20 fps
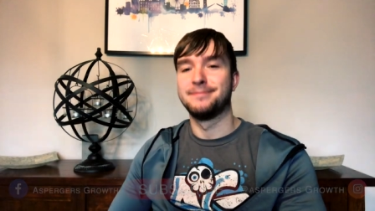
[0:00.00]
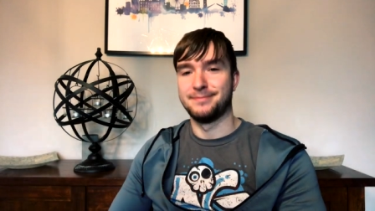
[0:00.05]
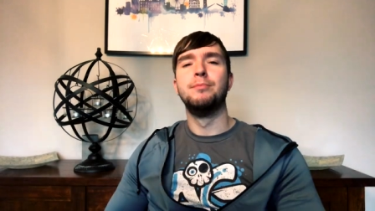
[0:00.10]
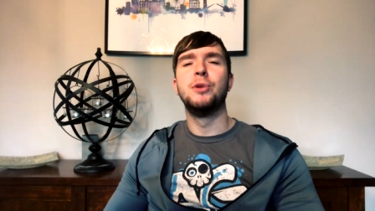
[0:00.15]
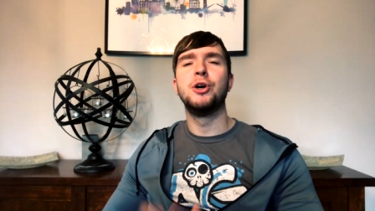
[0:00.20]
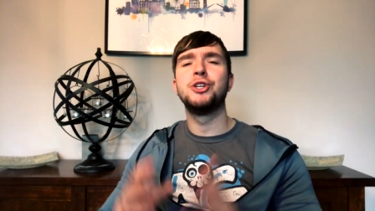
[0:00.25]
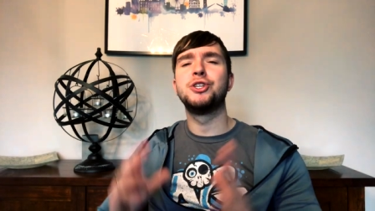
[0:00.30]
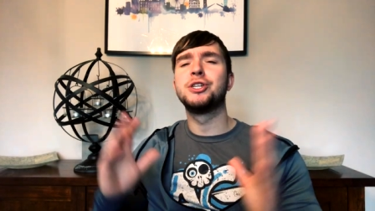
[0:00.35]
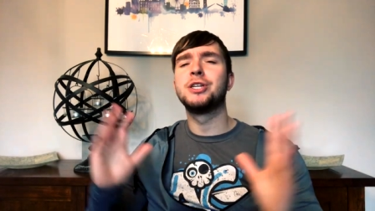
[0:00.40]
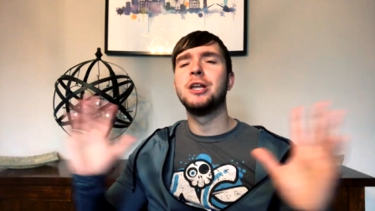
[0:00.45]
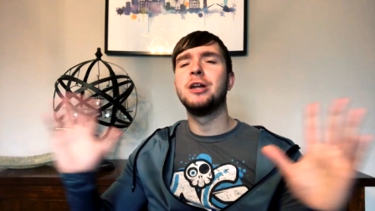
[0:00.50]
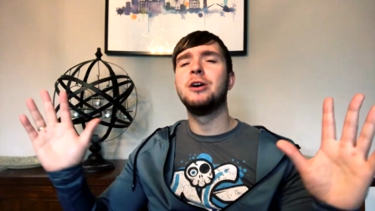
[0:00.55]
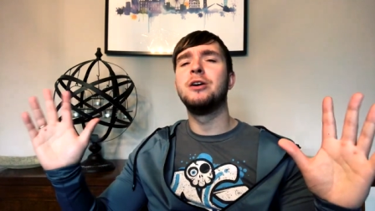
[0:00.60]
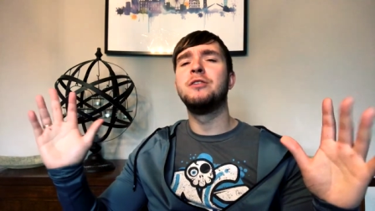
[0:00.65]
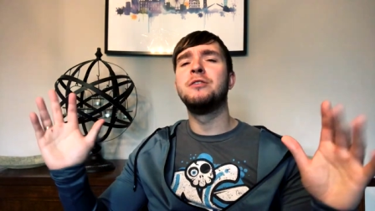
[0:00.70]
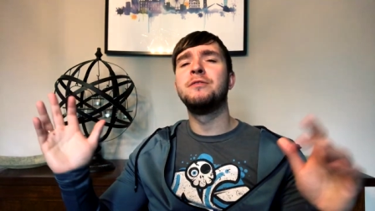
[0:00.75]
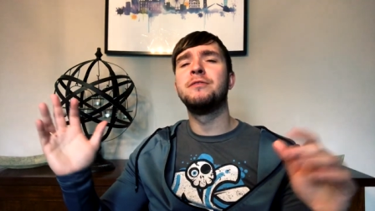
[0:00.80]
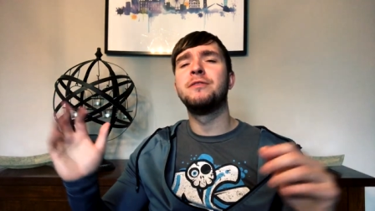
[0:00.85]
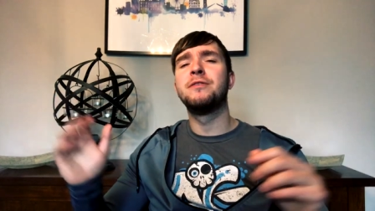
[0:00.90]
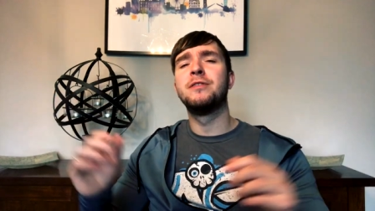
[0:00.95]
Much
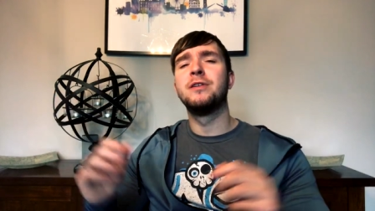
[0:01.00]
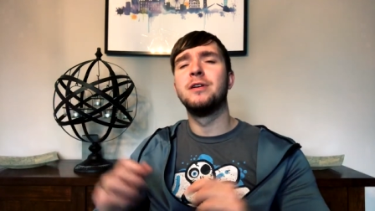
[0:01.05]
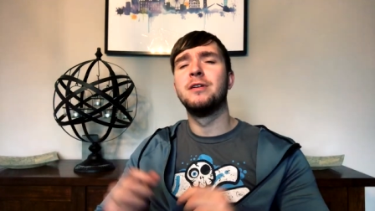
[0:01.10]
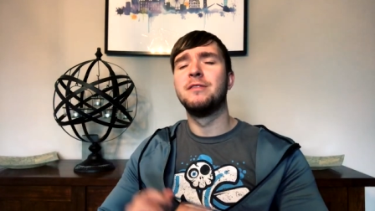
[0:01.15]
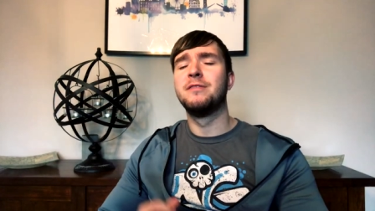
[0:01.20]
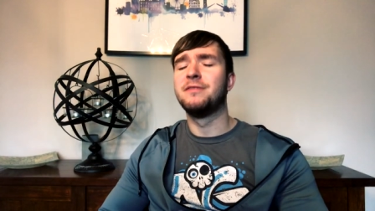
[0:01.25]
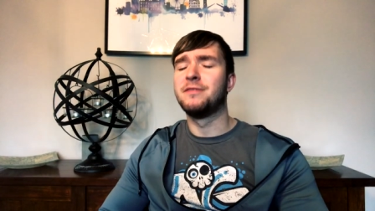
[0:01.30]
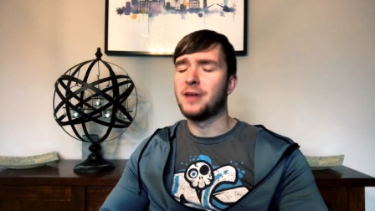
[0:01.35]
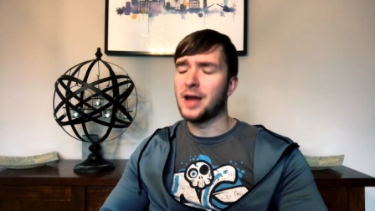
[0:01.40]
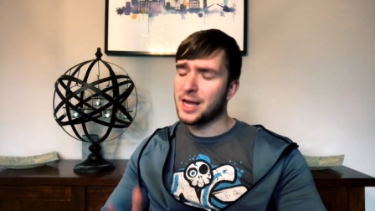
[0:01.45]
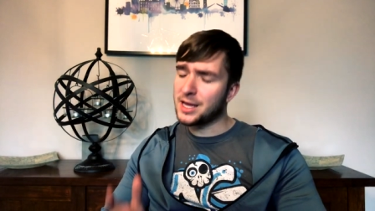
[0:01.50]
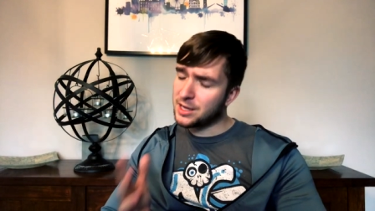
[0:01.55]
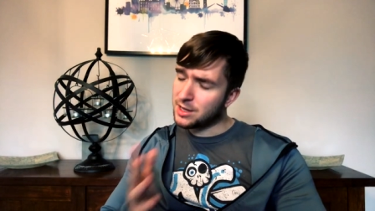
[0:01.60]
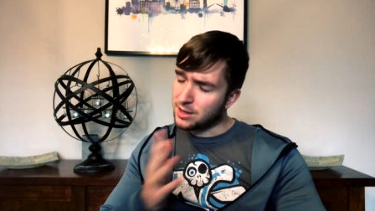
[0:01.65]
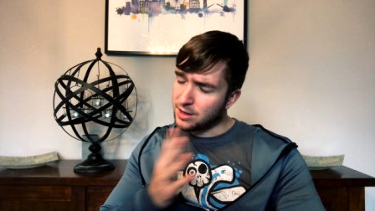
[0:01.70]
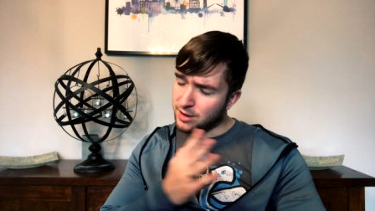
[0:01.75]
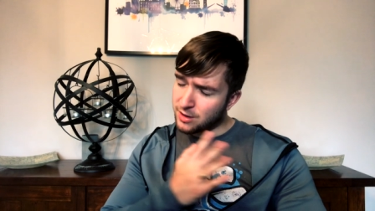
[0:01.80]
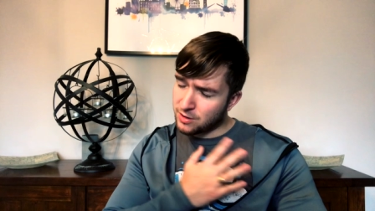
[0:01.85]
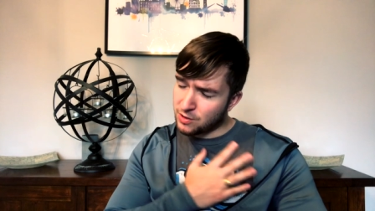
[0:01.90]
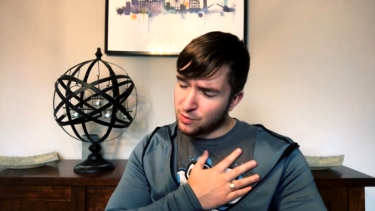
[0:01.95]
love,
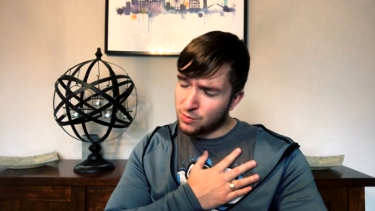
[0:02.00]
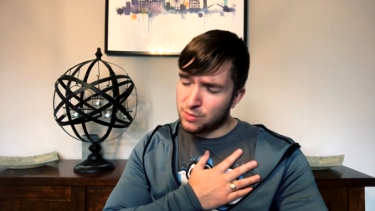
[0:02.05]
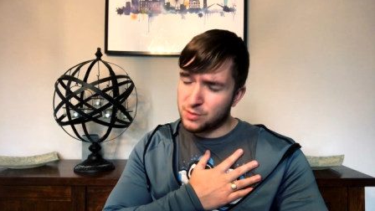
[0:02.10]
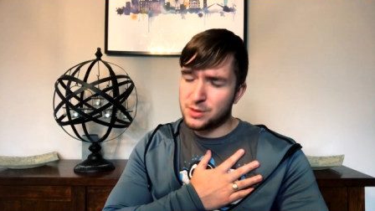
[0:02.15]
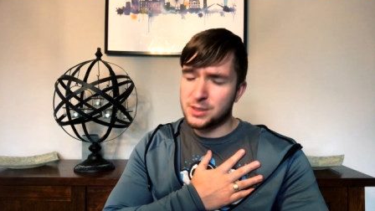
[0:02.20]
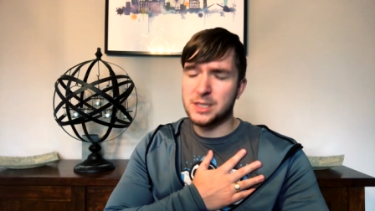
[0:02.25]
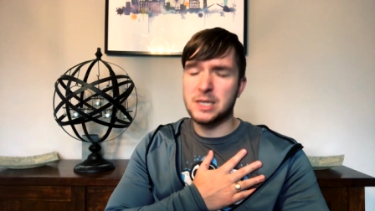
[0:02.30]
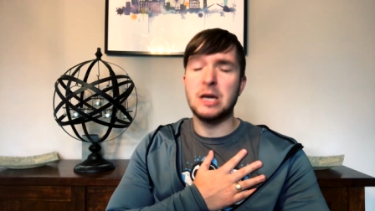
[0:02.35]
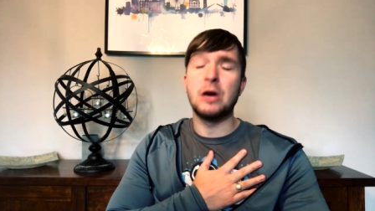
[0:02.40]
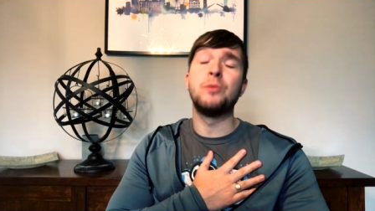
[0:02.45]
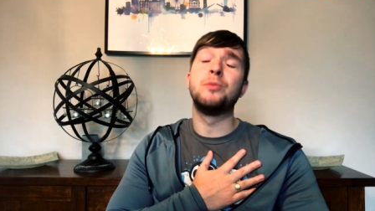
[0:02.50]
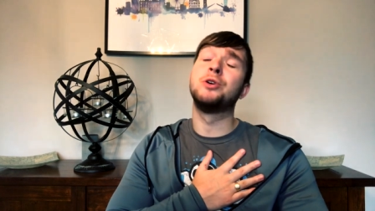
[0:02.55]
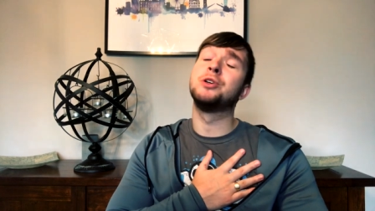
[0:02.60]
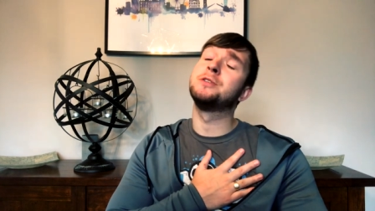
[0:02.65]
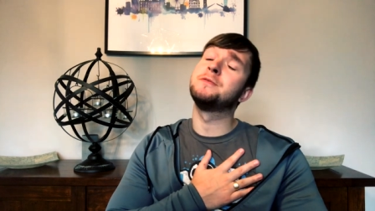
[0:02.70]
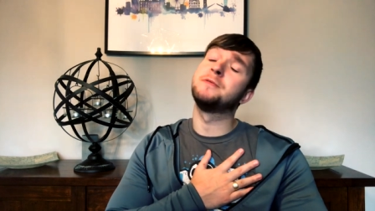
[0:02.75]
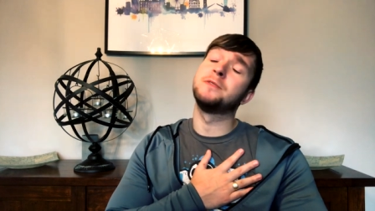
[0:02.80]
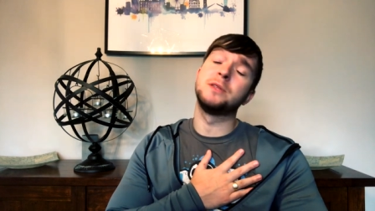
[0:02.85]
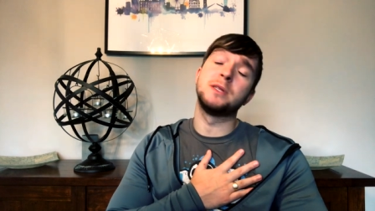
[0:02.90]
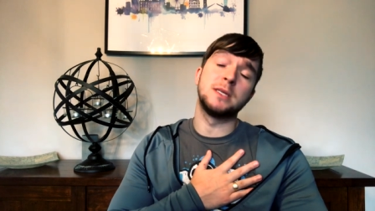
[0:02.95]
thank you so
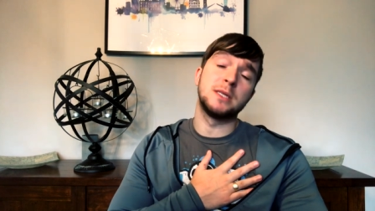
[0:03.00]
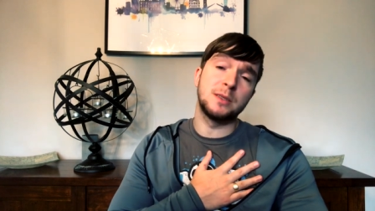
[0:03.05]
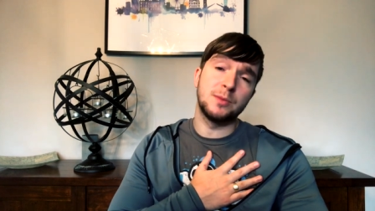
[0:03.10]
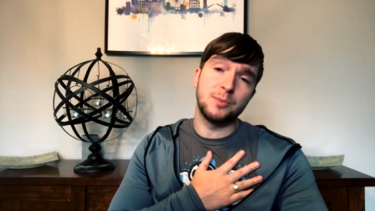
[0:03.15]
much for the